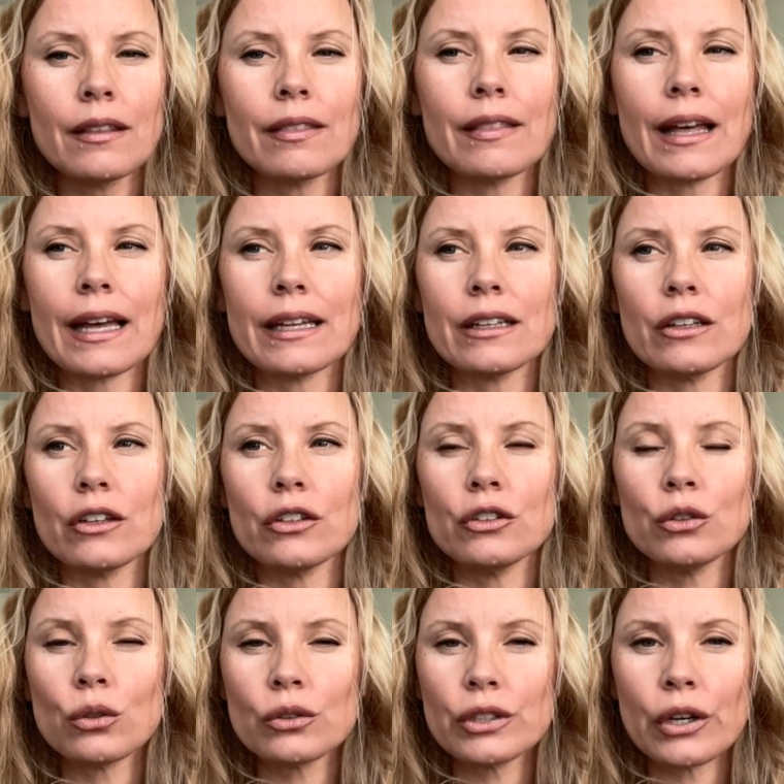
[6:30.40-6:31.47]
that
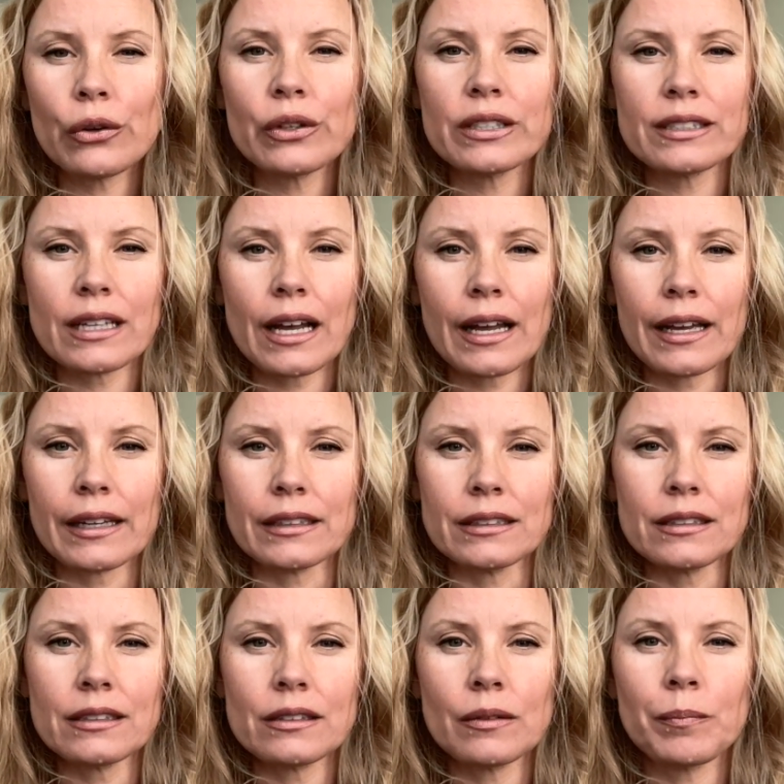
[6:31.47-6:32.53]
you'll know the
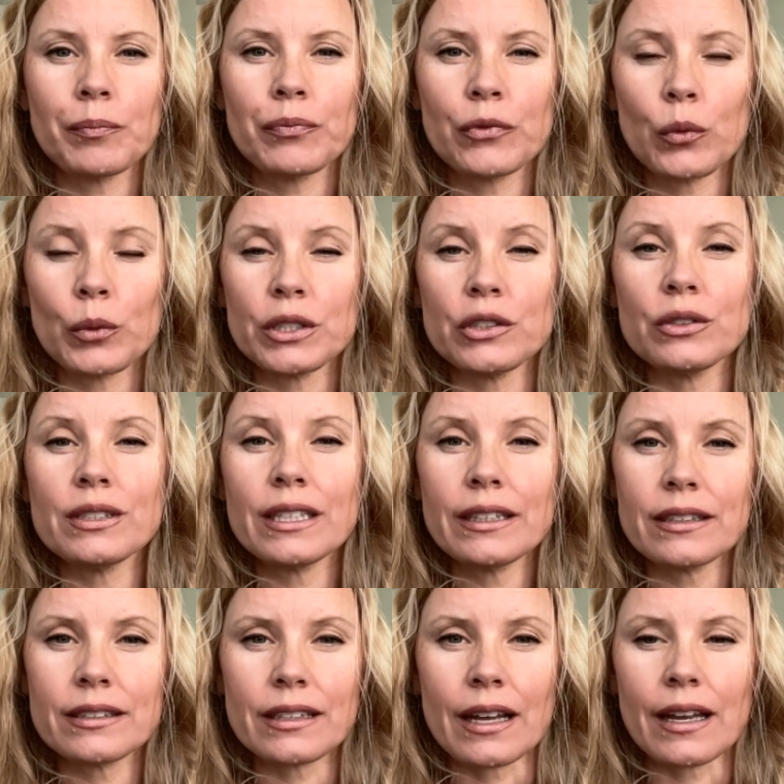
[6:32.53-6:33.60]
signs when you see
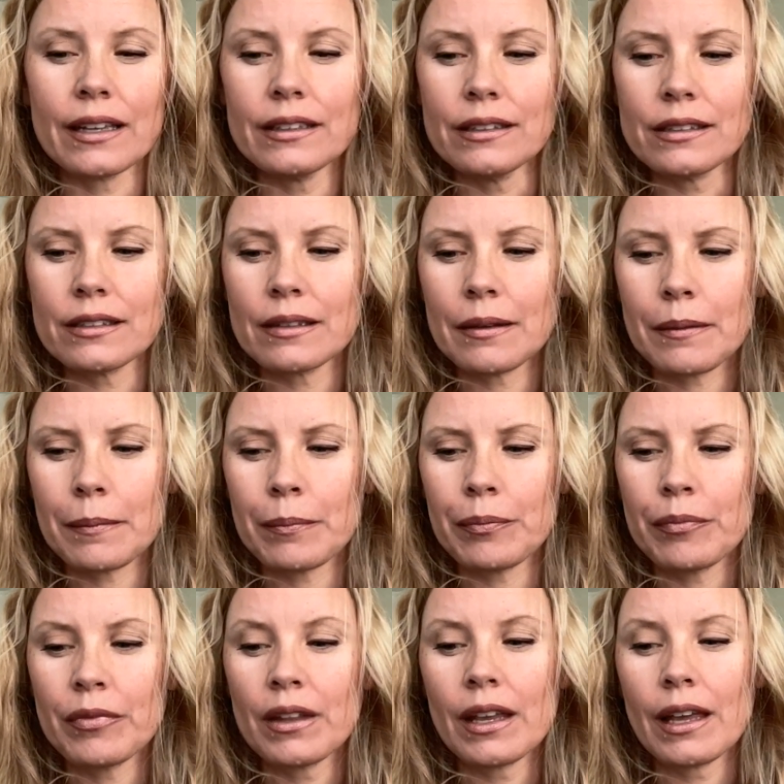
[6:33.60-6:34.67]
the signs.
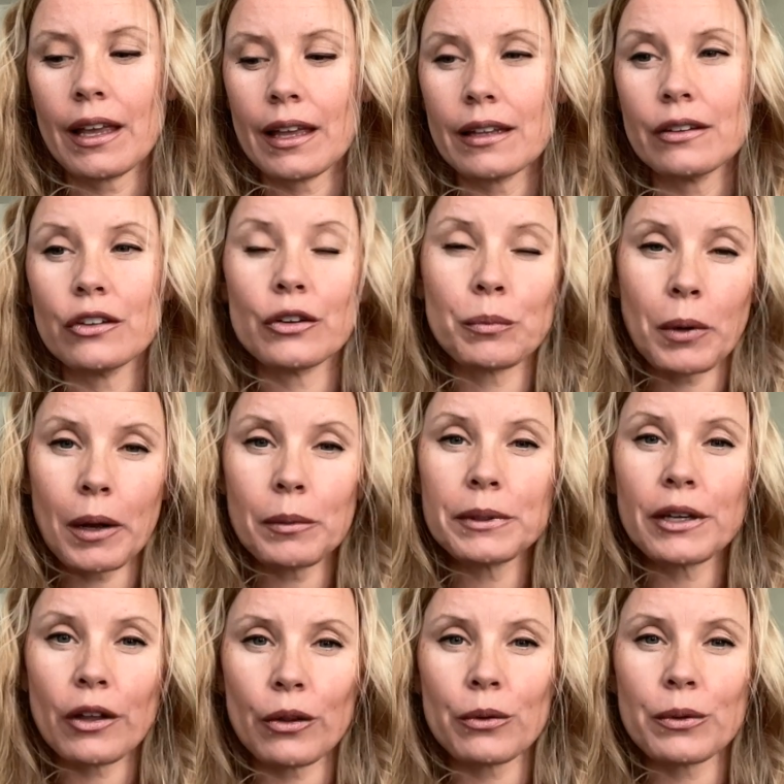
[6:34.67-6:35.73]
And you're
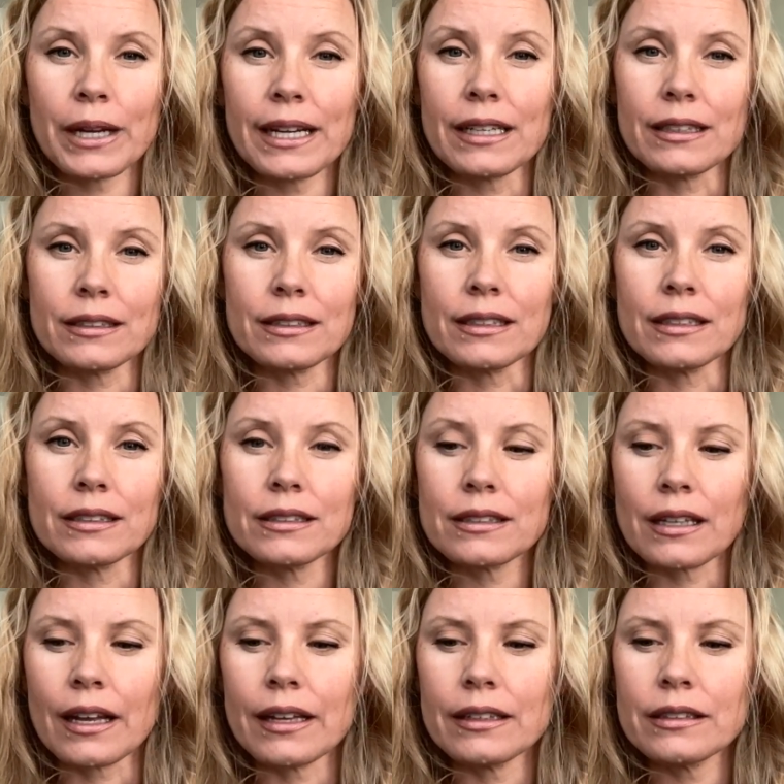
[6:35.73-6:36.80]
probably already seeing
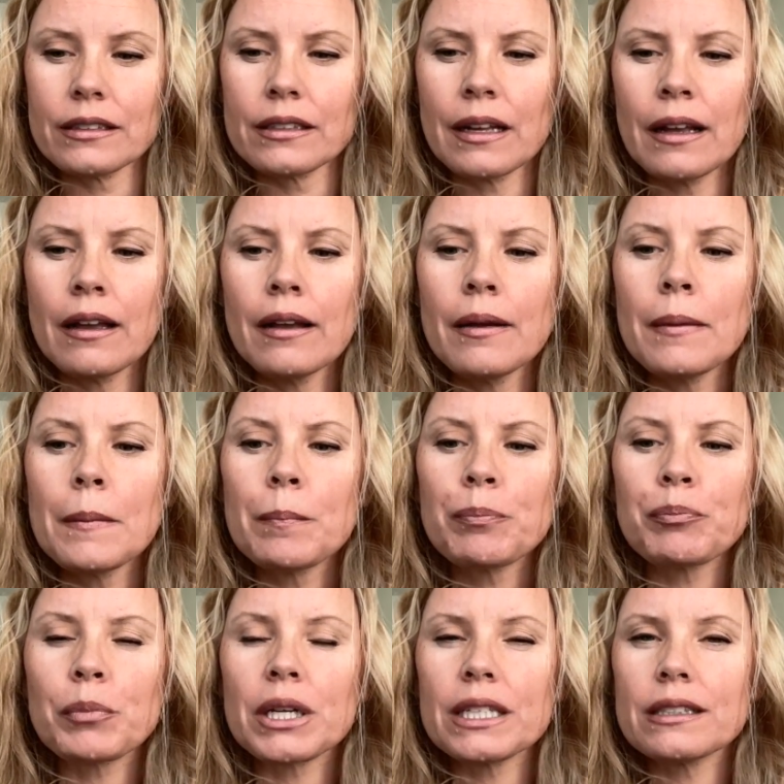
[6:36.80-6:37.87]
signs,
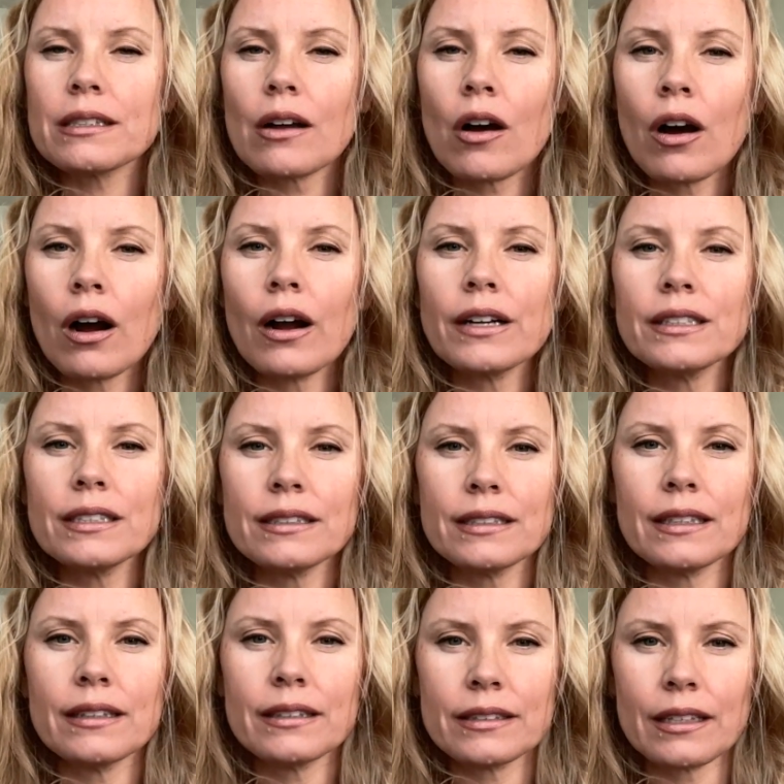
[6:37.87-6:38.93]
but it's hard to
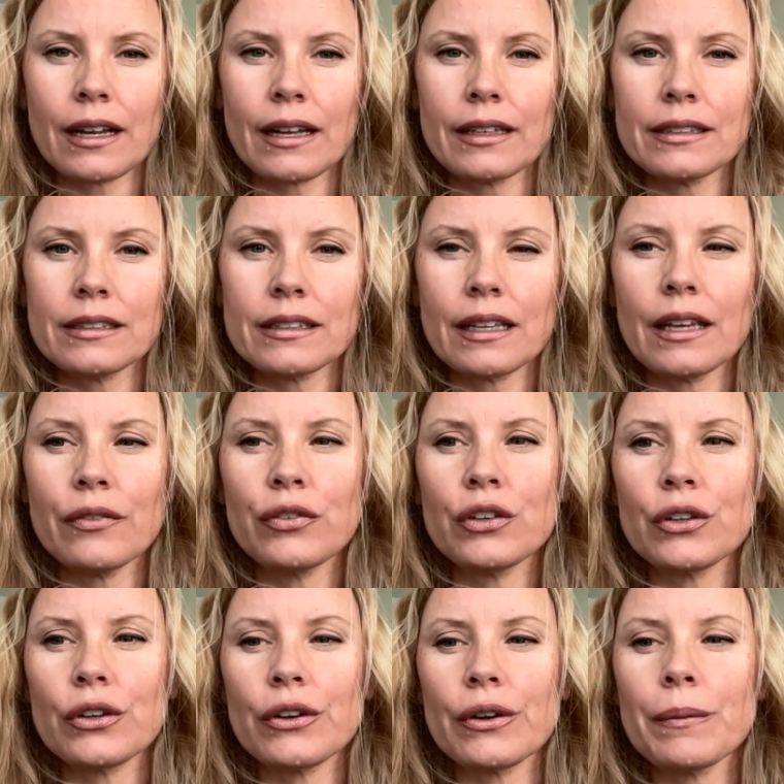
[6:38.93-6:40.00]
see the signs if
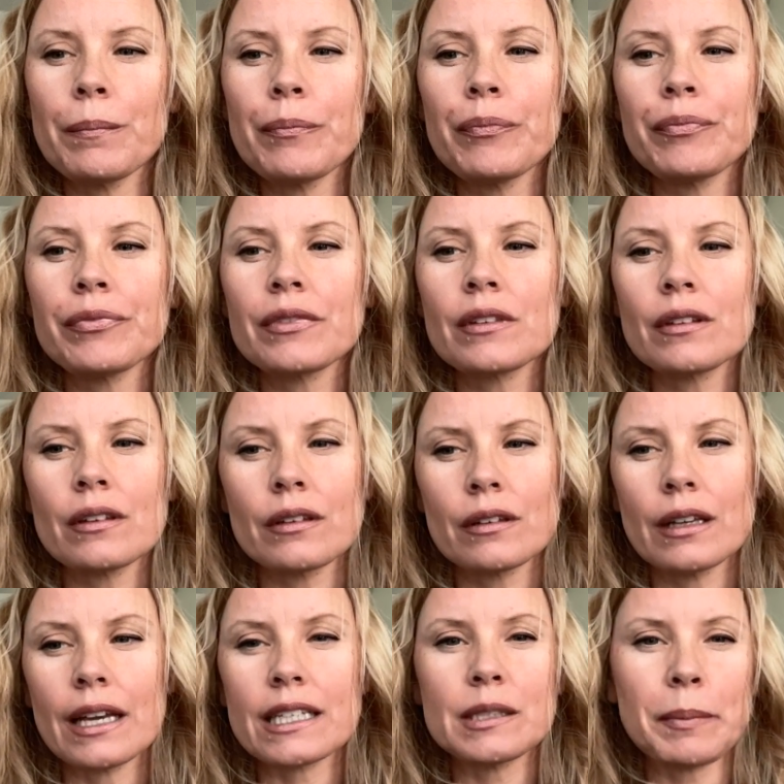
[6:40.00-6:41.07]
you're
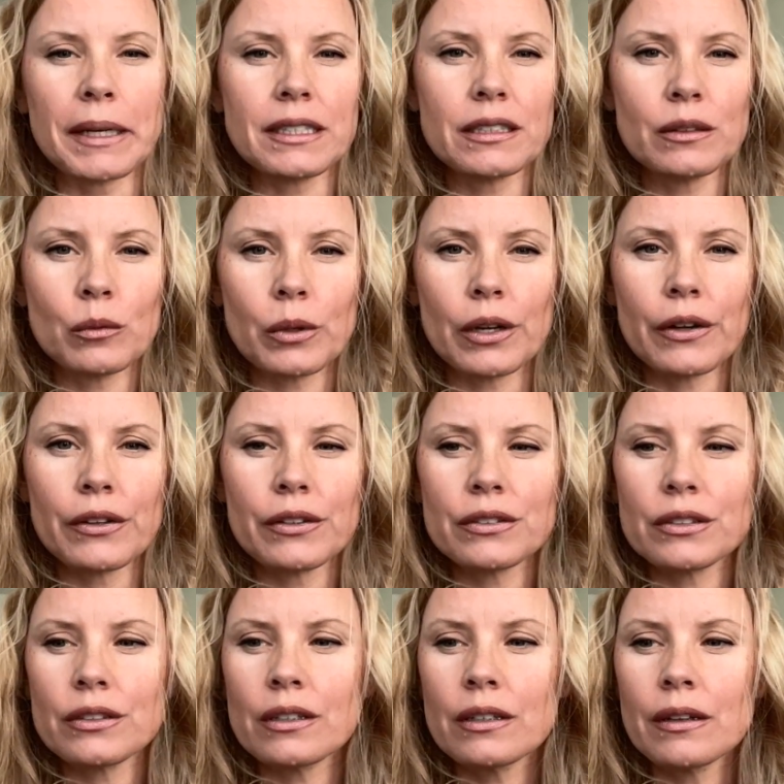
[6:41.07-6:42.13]
expecting
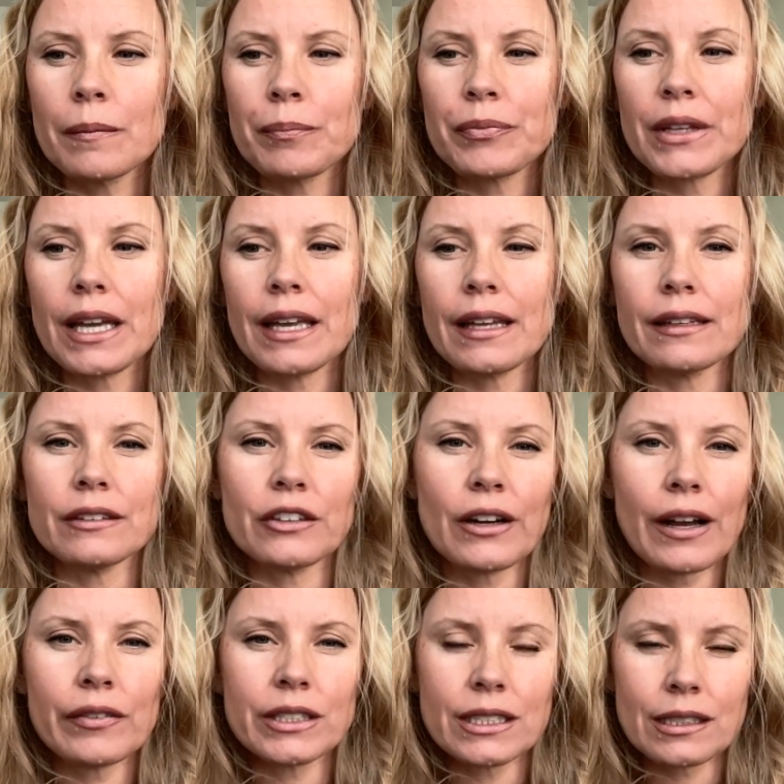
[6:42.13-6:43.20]
worse and you're
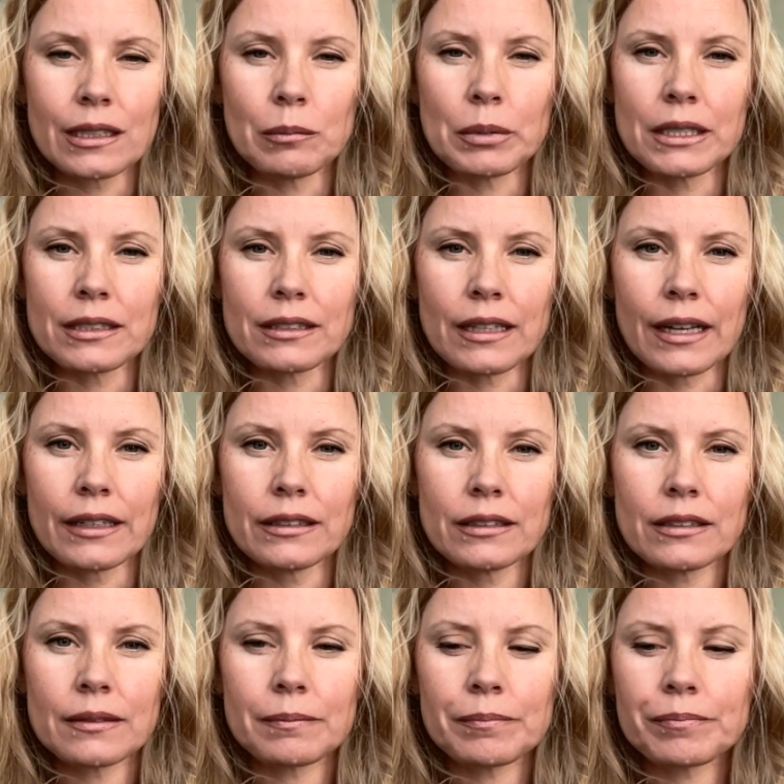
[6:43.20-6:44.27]
having sleepless
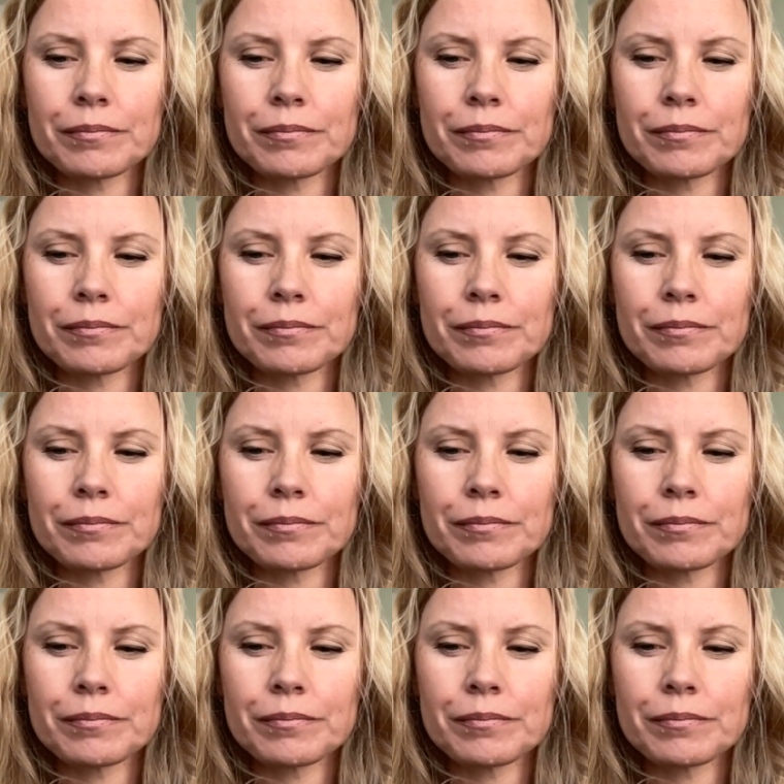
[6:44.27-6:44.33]
nights.